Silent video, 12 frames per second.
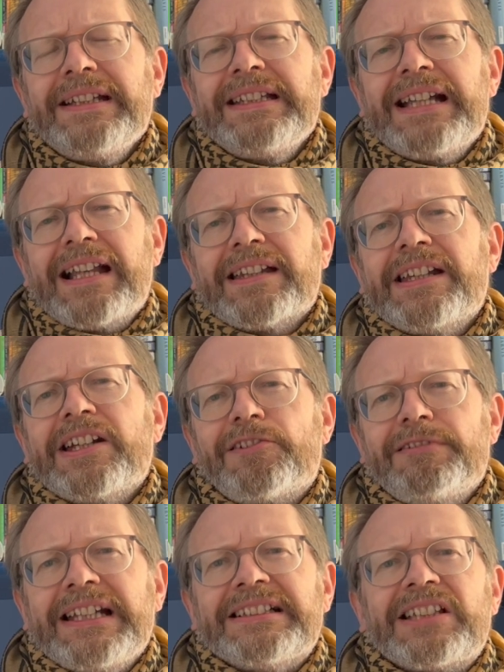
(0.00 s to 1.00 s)
did Alan
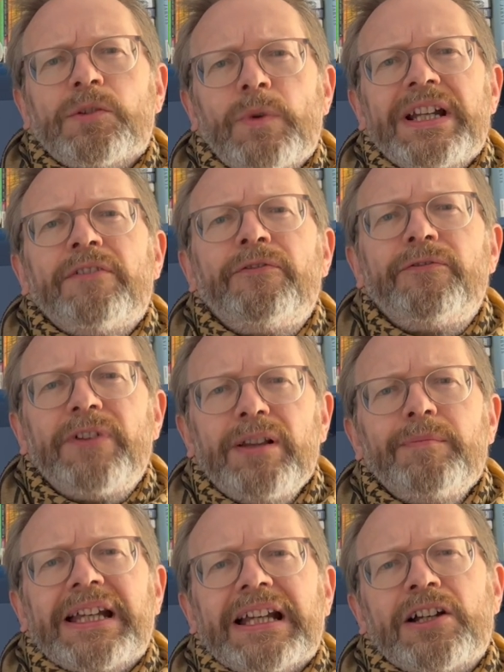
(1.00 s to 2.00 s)
agree to Winner
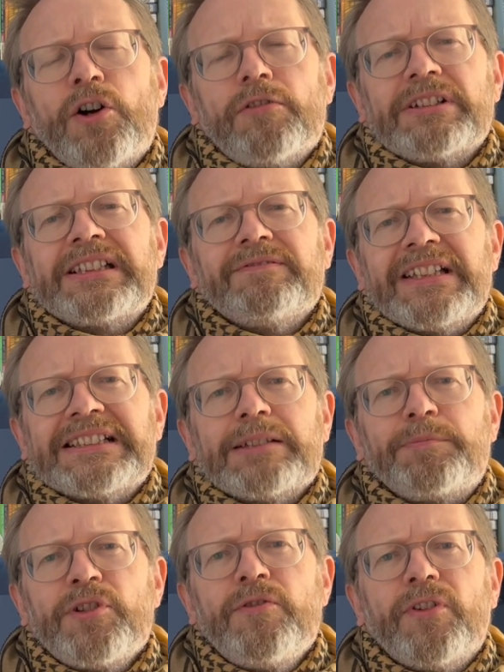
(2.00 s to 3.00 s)
filming A Chorus of
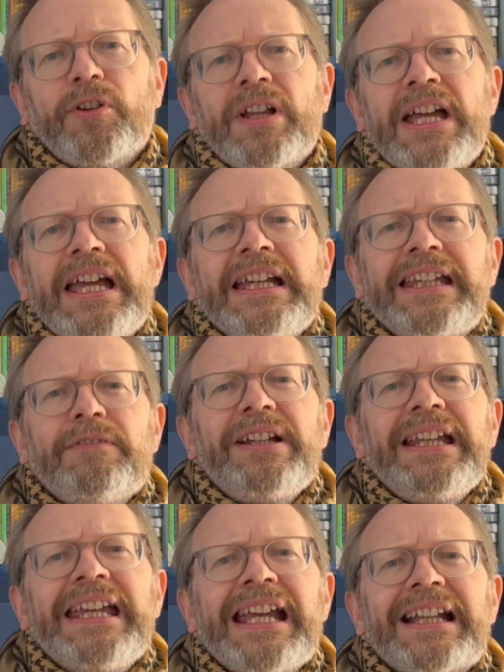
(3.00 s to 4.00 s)
Disapproval, given
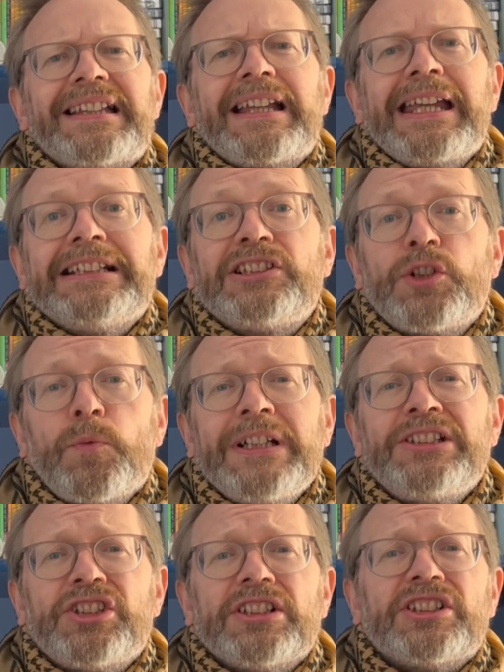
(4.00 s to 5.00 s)
he had the
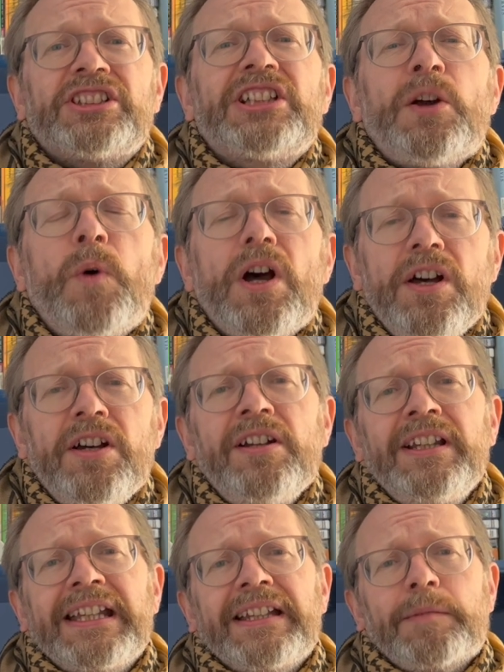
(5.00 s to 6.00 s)
intuition so
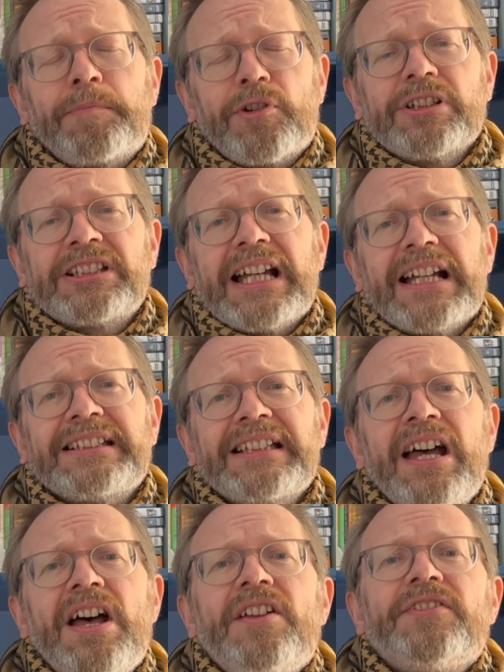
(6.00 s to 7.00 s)
early in the process
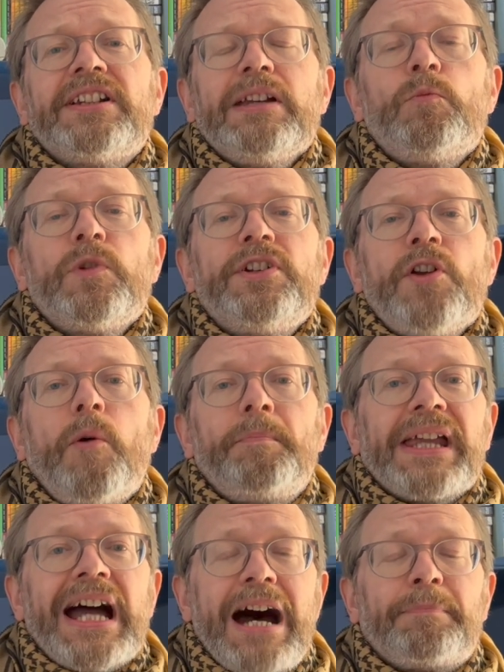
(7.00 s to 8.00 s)
that it would not
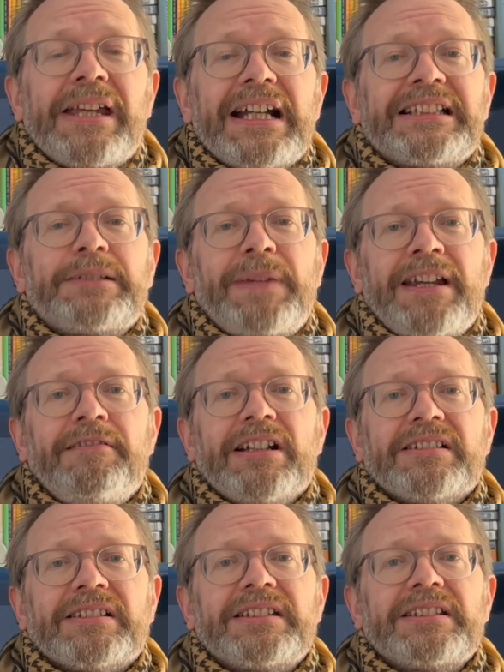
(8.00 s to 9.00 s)
be a happy
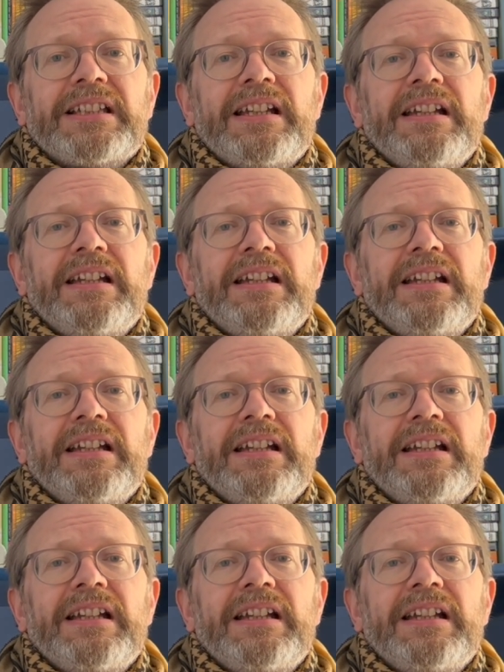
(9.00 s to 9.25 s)
experience?